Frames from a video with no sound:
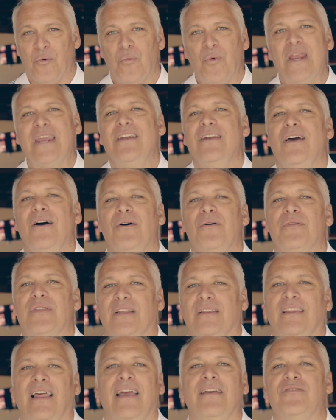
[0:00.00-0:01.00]
We know
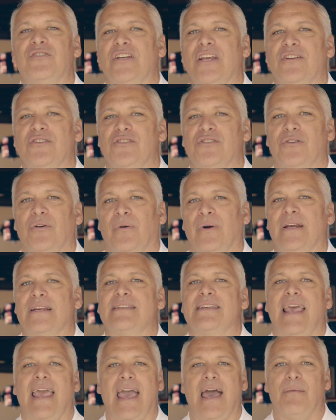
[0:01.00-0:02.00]
that life change
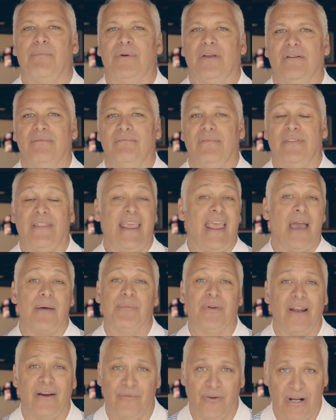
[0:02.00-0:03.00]
stories happen. They
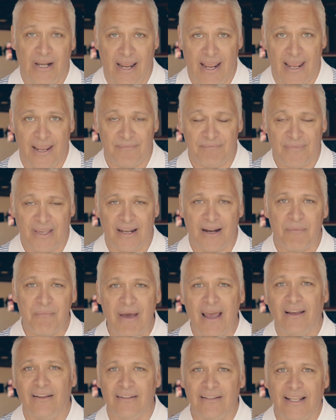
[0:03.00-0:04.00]
happen every day. And at
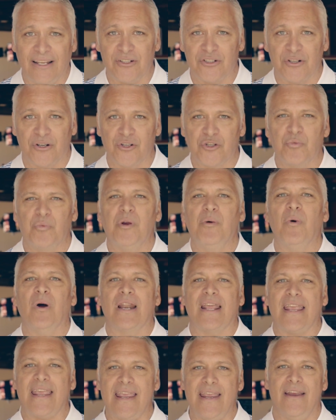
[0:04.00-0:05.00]
Mountain Lake Church, we
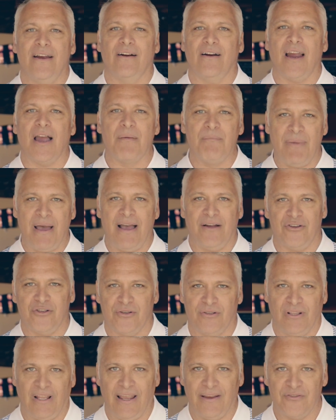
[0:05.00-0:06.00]
want to hear about
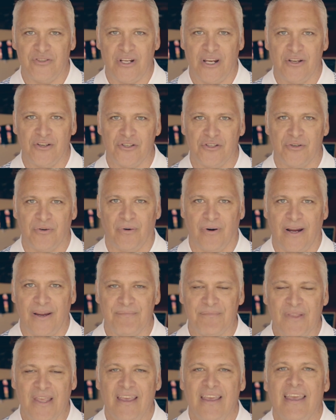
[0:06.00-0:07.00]
your life change story.
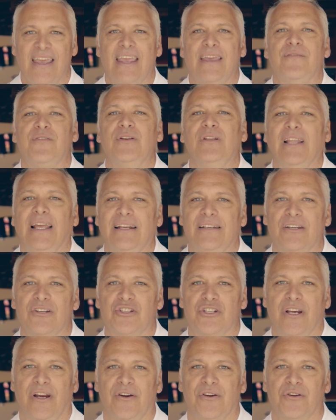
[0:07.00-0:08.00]
If you'd like to
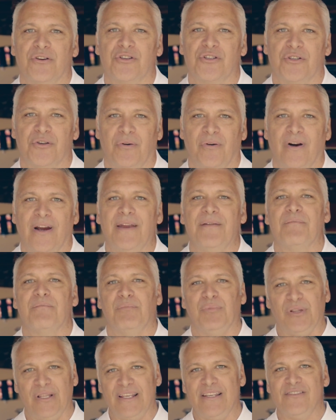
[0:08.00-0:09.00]
share your story,
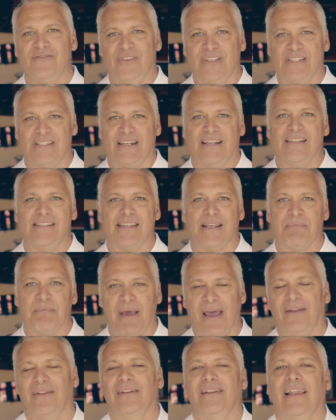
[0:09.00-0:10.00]
please visit us at
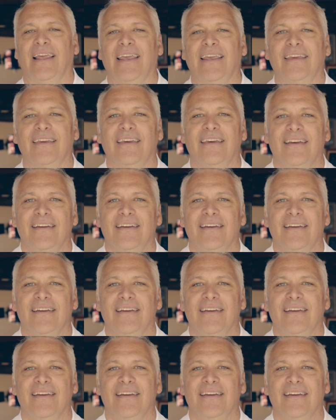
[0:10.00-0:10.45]
mountain lake